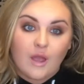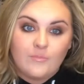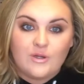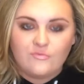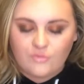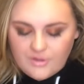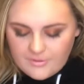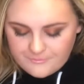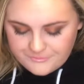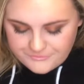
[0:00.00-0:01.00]
I'm here for
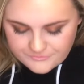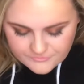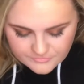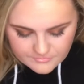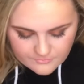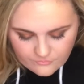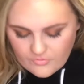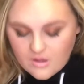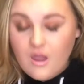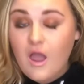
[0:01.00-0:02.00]
it.
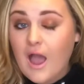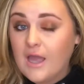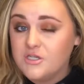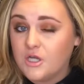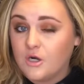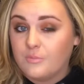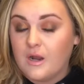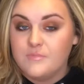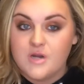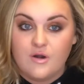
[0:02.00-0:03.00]
Eyeshadow
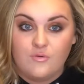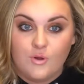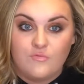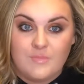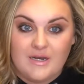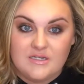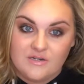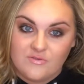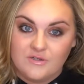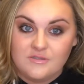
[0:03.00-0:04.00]
primer, I don't know if it made a
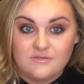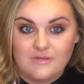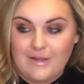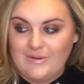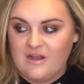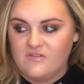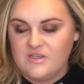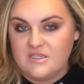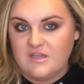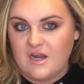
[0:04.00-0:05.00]
difference. I mean,
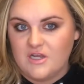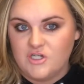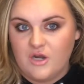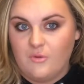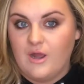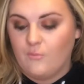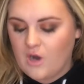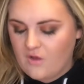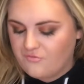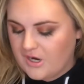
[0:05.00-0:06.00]
obviously that eyeshadow and I were
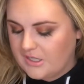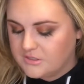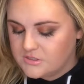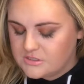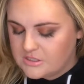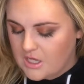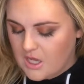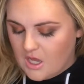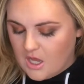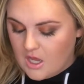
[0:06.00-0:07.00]
not friends.
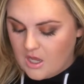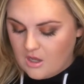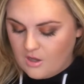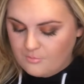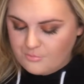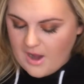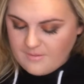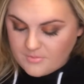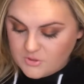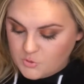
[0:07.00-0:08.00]

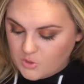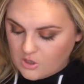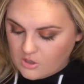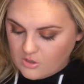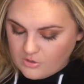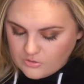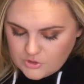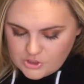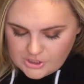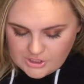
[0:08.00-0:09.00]
Primers were all
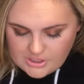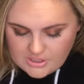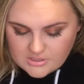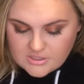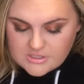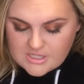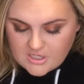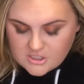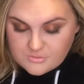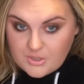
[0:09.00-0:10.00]
OG. The
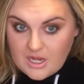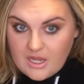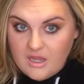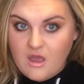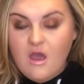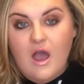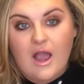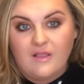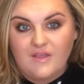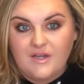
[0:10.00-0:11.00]
setting spray,
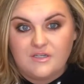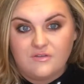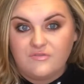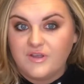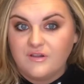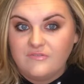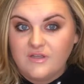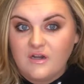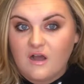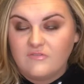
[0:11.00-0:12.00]
I liked the feel of
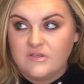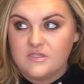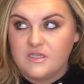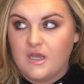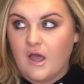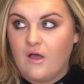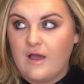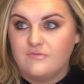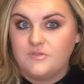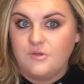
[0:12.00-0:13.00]
it. Obviously, I'll
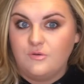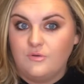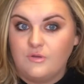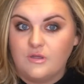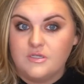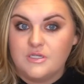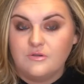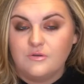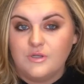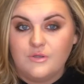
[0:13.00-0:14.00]
have to
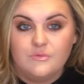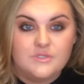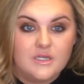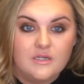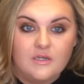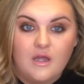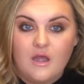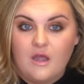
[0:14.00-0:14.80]
continue to use it.